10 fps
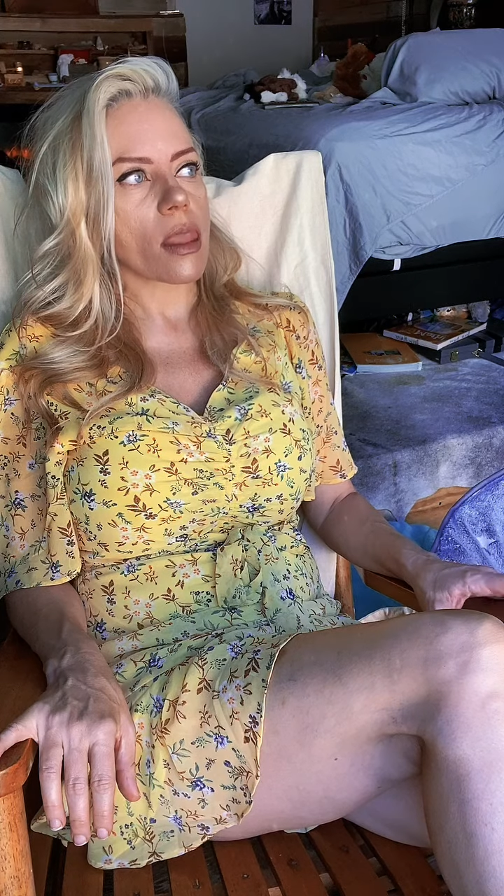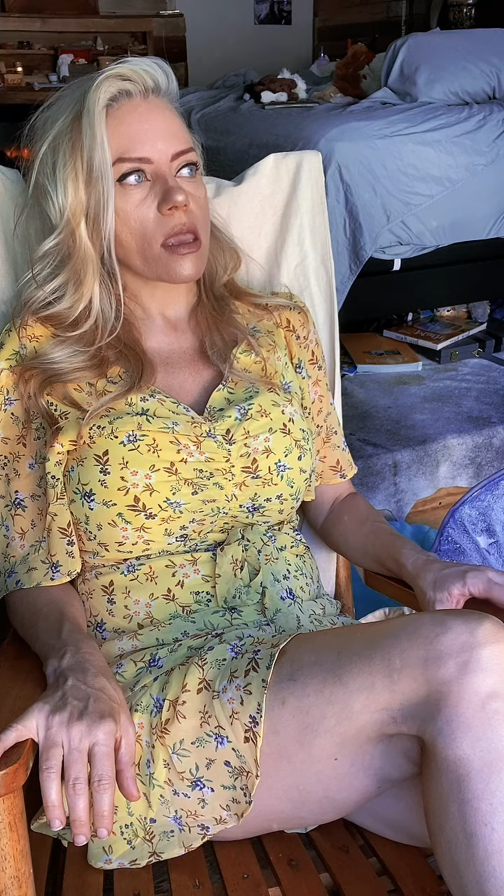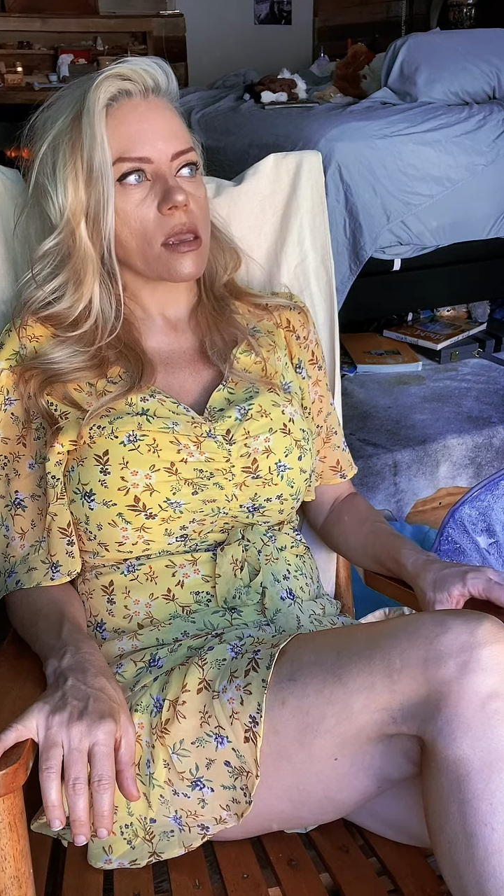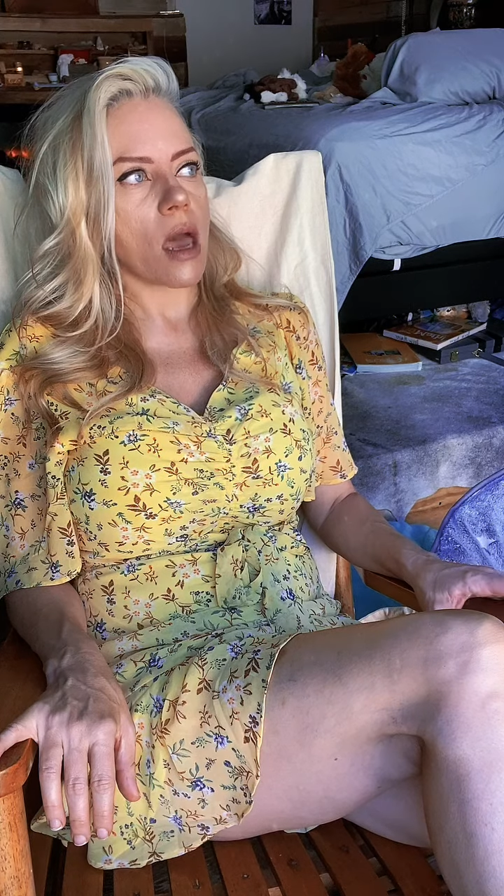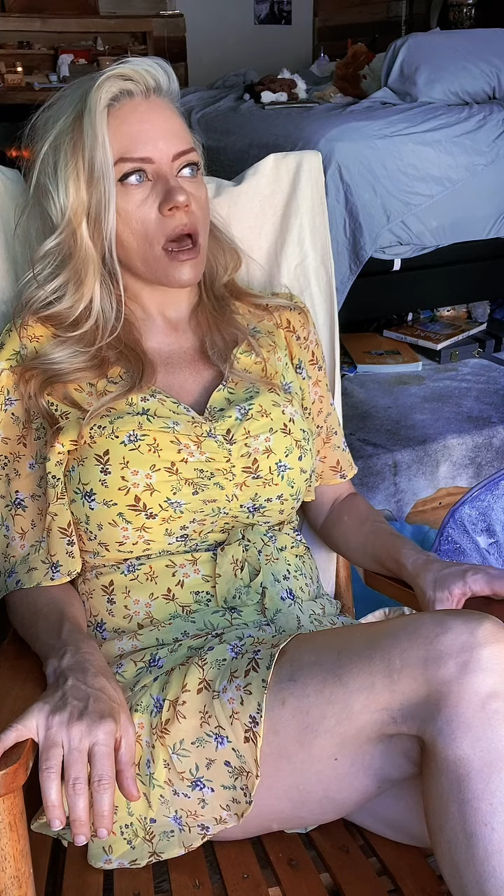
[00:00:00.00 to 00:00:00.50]

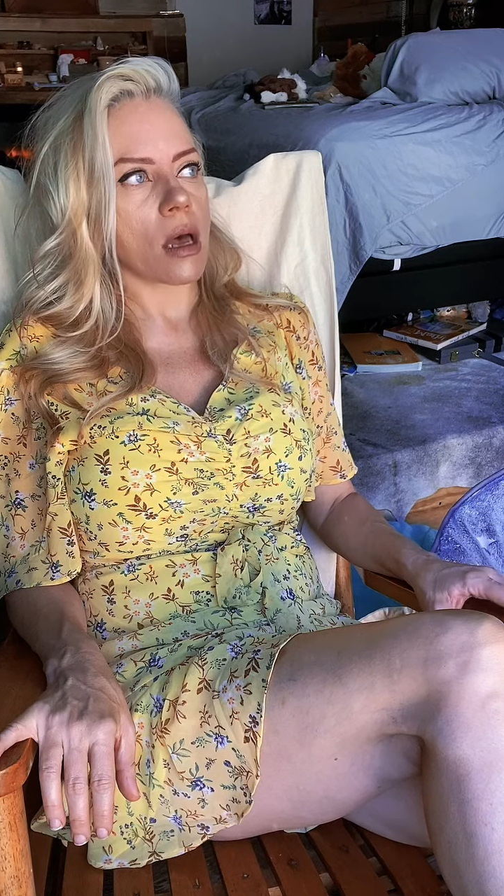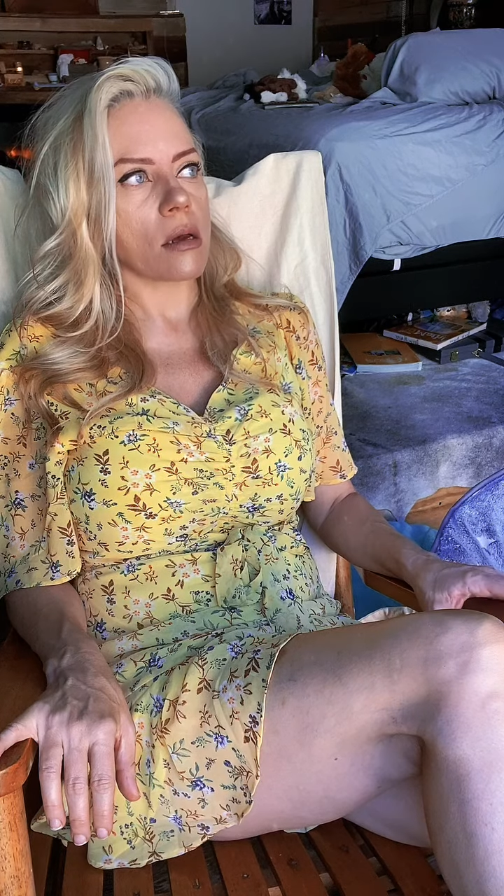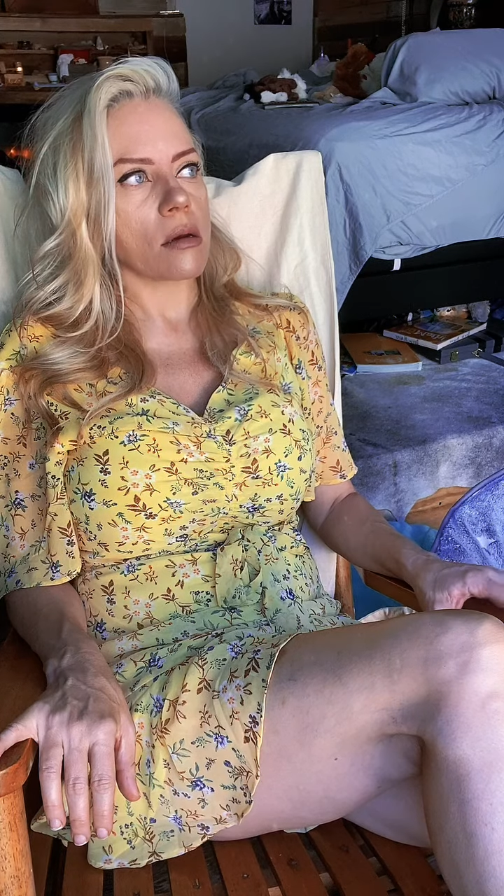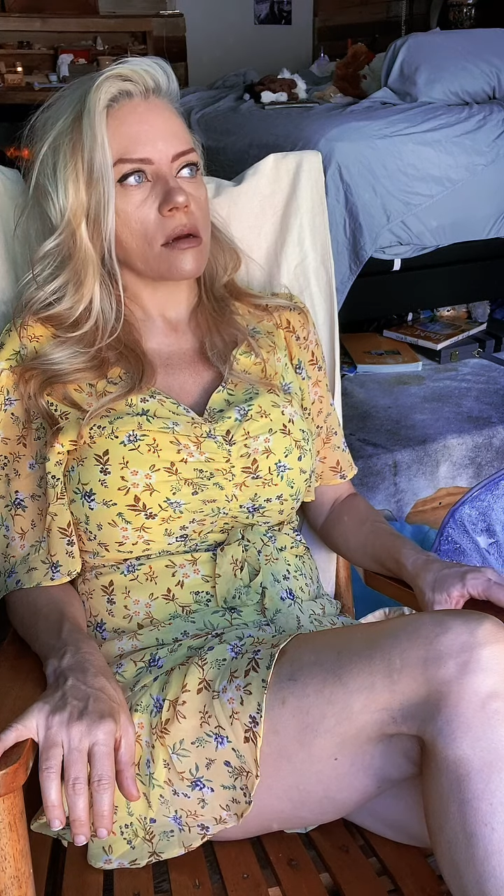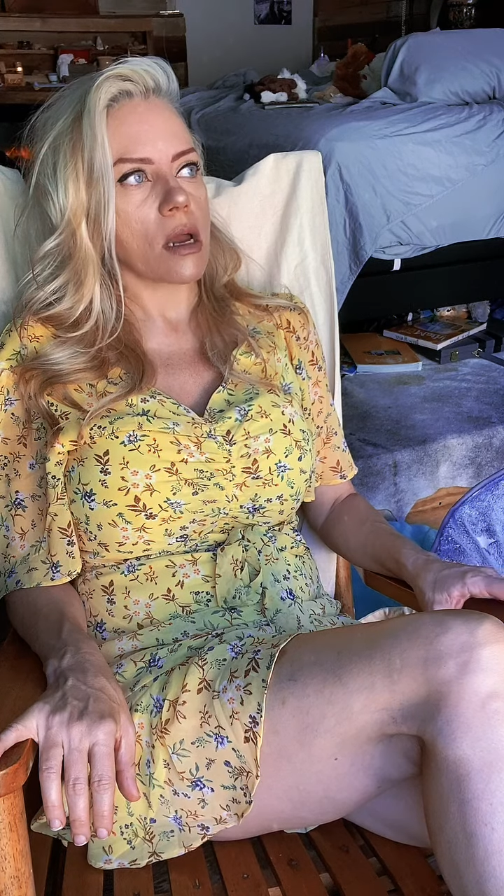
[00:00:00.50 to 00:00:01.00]
Yeah,
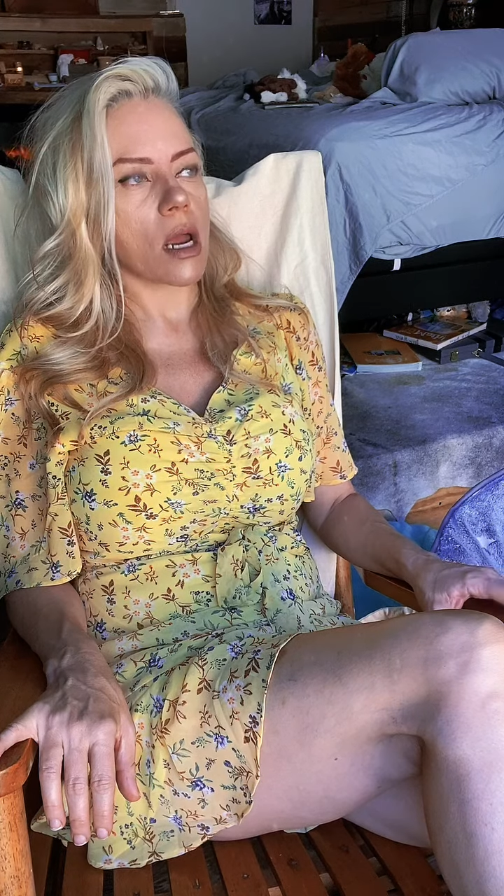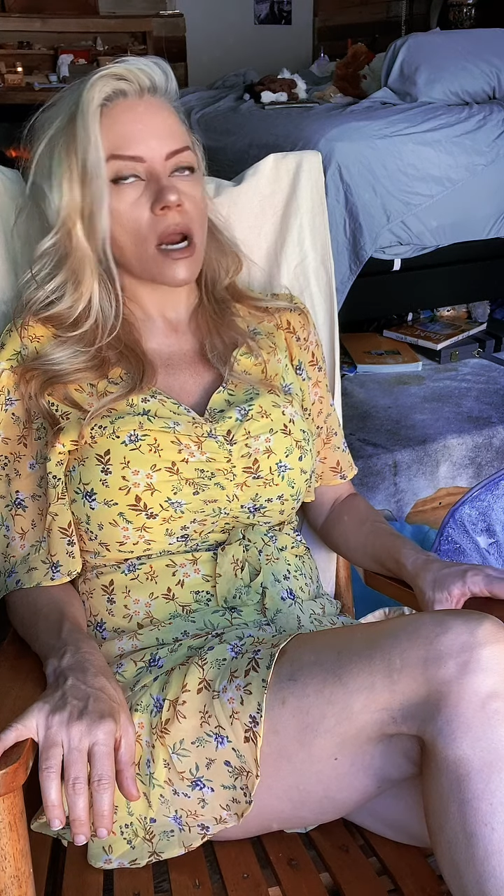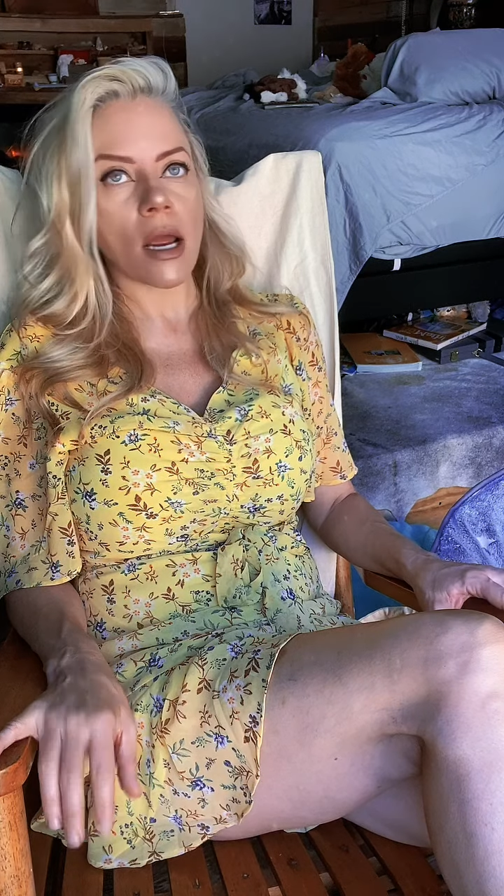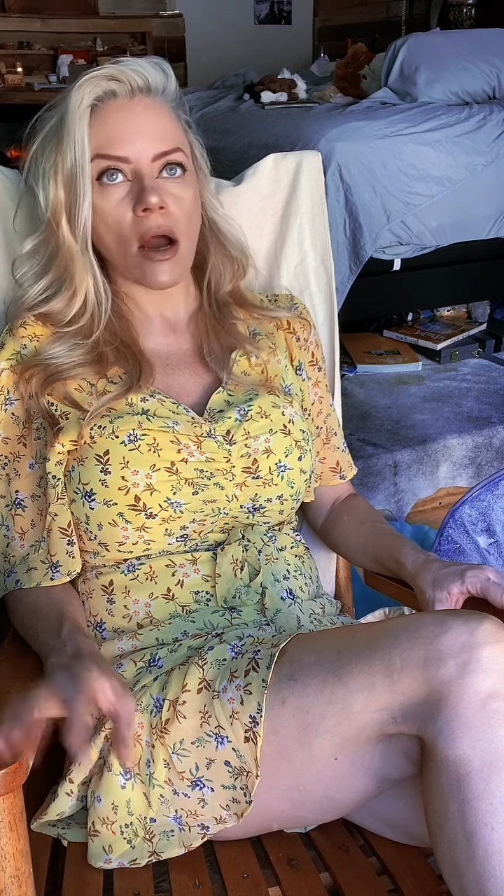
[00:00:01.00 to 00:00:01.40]
and I